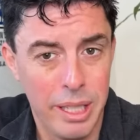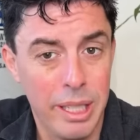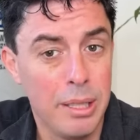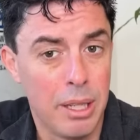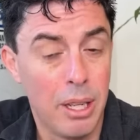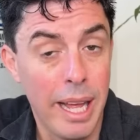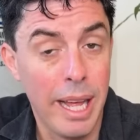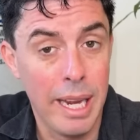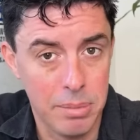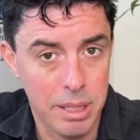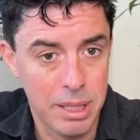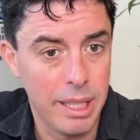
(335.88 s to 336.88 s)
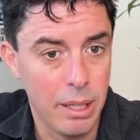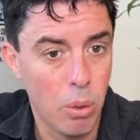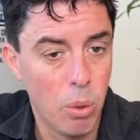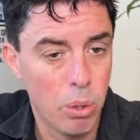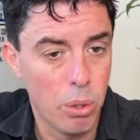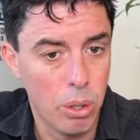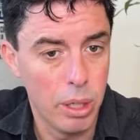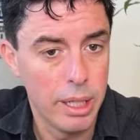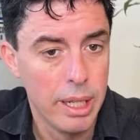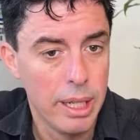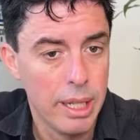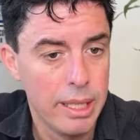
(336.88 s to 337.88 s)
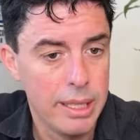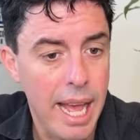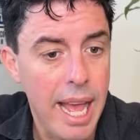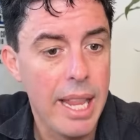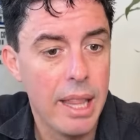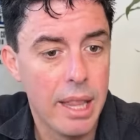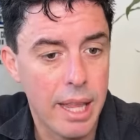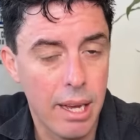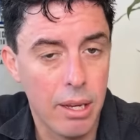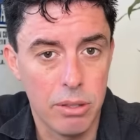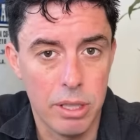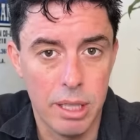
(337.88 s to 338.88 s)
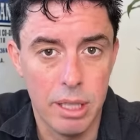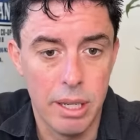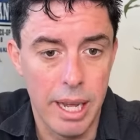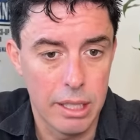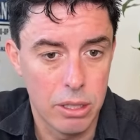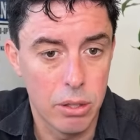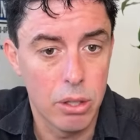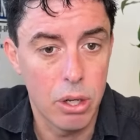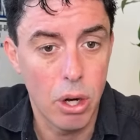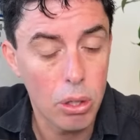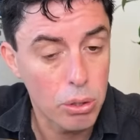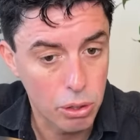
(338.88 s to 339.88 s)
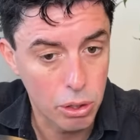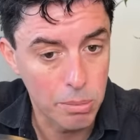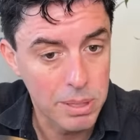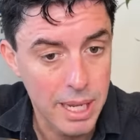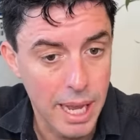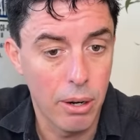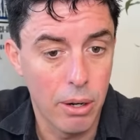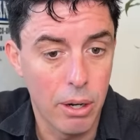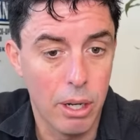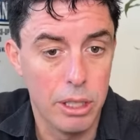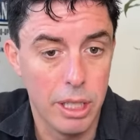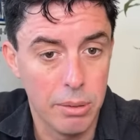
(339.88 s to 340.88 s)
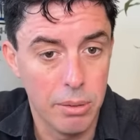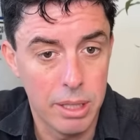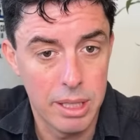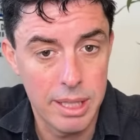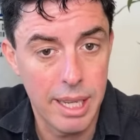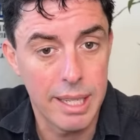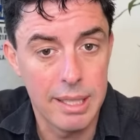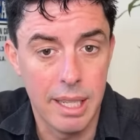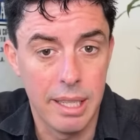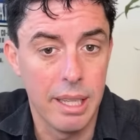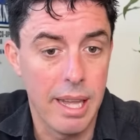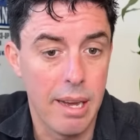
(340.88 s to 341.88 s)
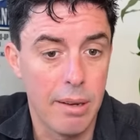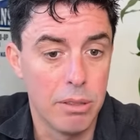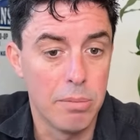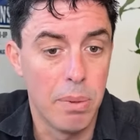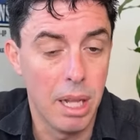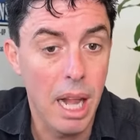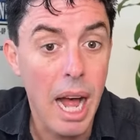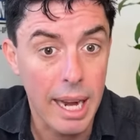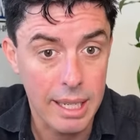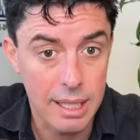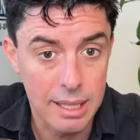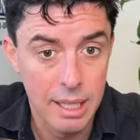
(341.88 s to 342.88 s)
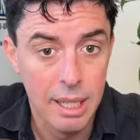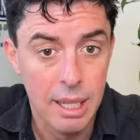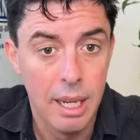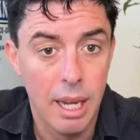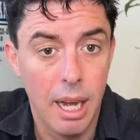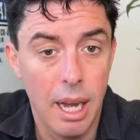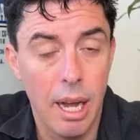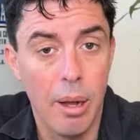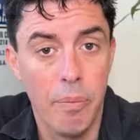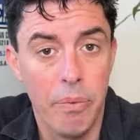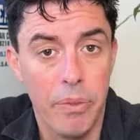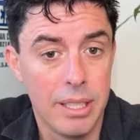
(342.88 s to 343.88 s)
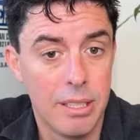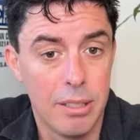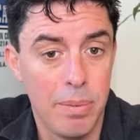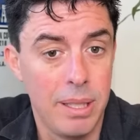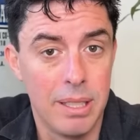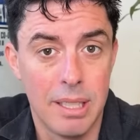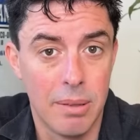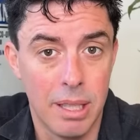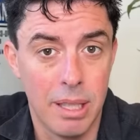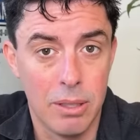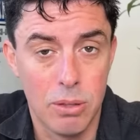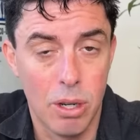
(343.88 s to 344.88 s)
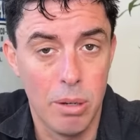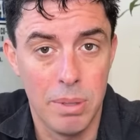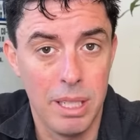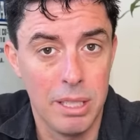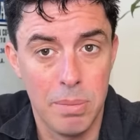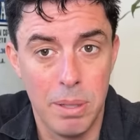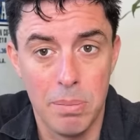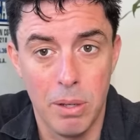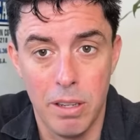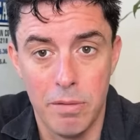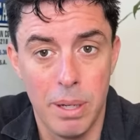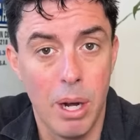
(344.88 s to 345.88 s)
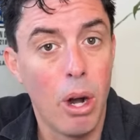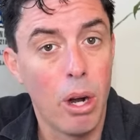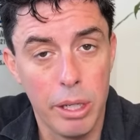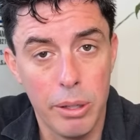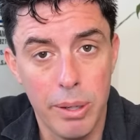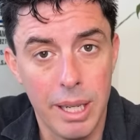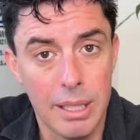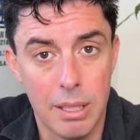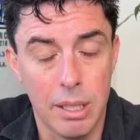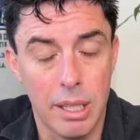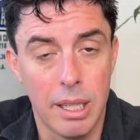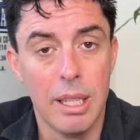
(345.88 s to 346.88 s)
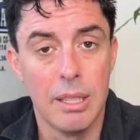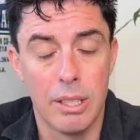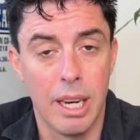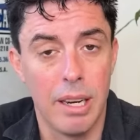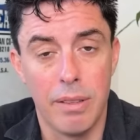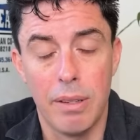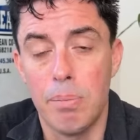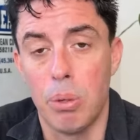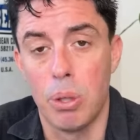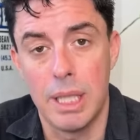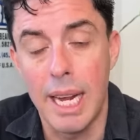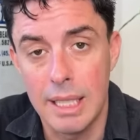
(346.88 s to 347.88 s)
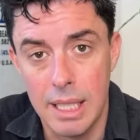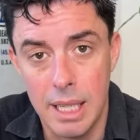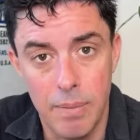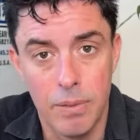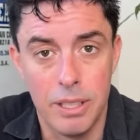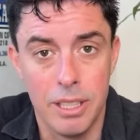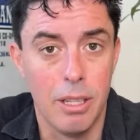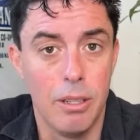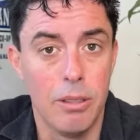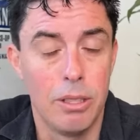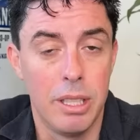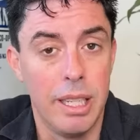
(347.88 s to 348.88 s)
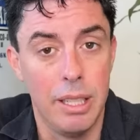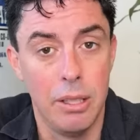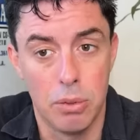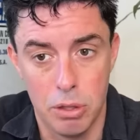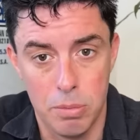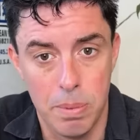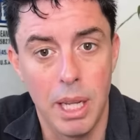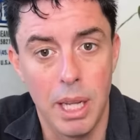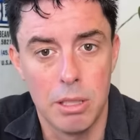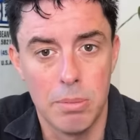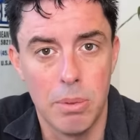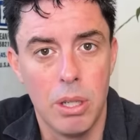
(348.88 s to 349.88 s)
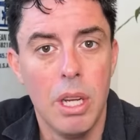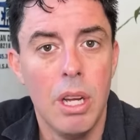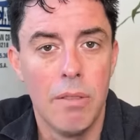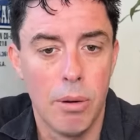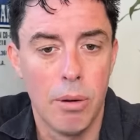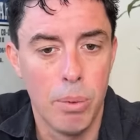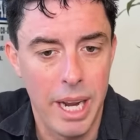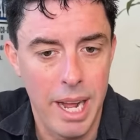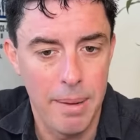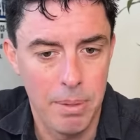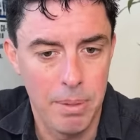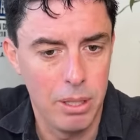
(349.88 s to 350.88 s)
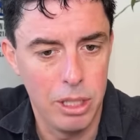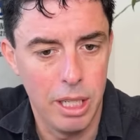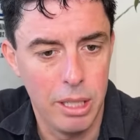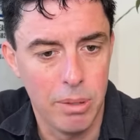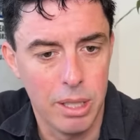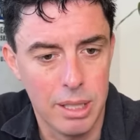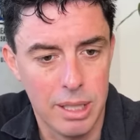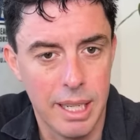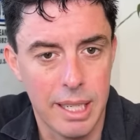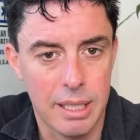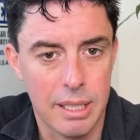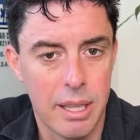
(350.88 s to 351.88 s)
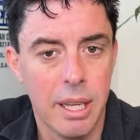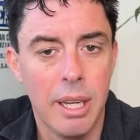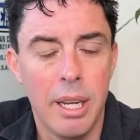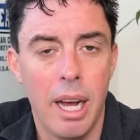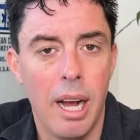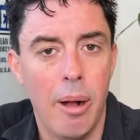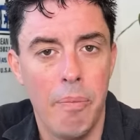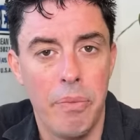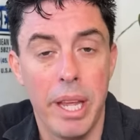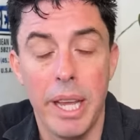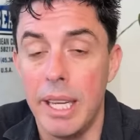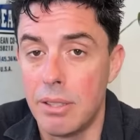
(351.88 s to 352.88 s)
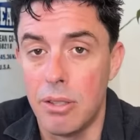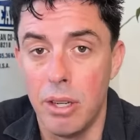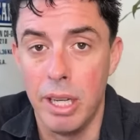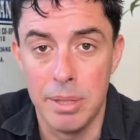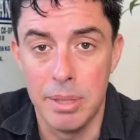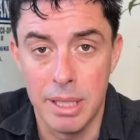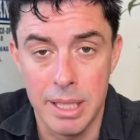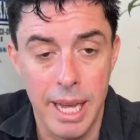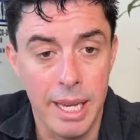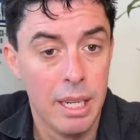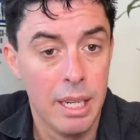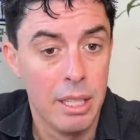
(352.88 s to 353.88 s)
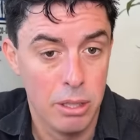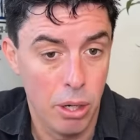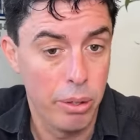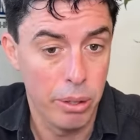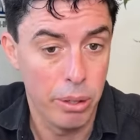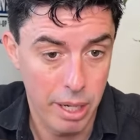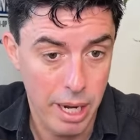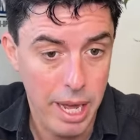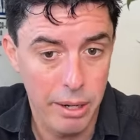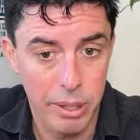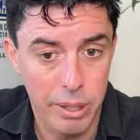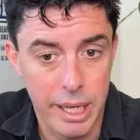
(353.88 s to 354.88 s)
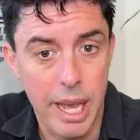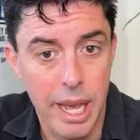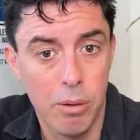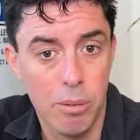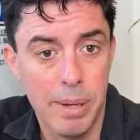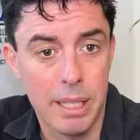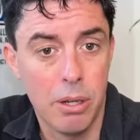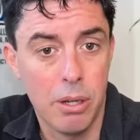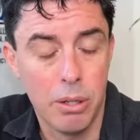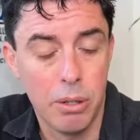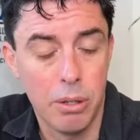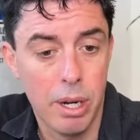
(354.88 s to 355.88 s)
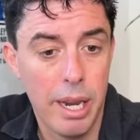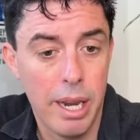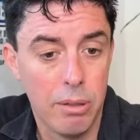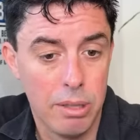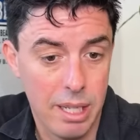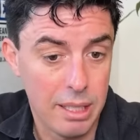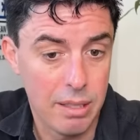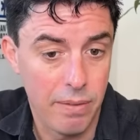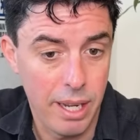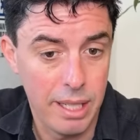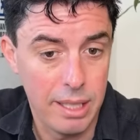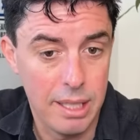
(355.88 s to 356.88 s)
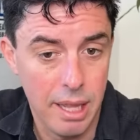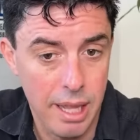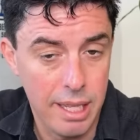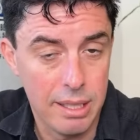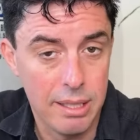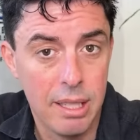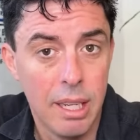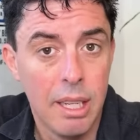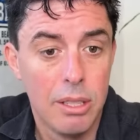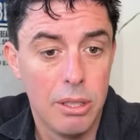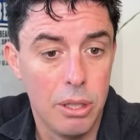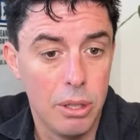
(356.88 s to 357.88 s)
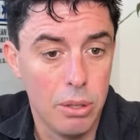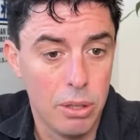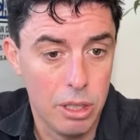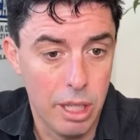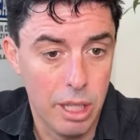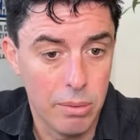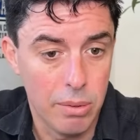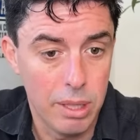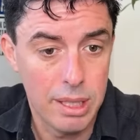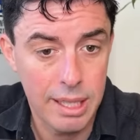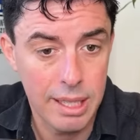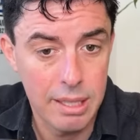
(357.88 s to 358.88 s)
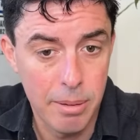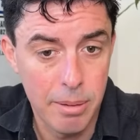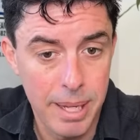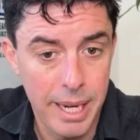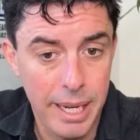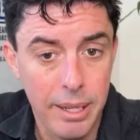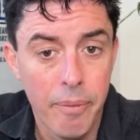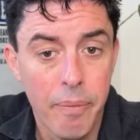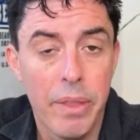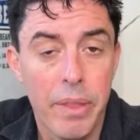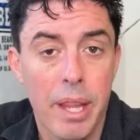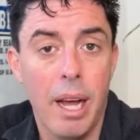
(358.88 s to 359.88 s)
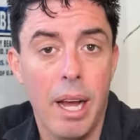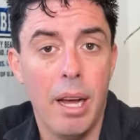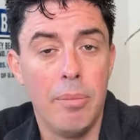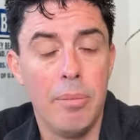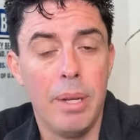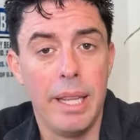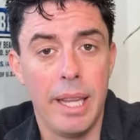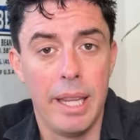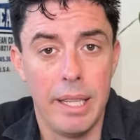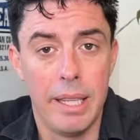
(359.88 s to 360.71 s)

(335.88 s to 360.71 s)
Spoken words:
claims that he ordered 10,000 National Guard troops out on January 6th and that was blocked. This has been something that Trump and his people have been arguing to kind of protect him from this notion that he is responsible from what happened on January 6th. His claim is that Tony Ornato, again, we're back to Tony Ornato, testified to this, to the January 6th committee, that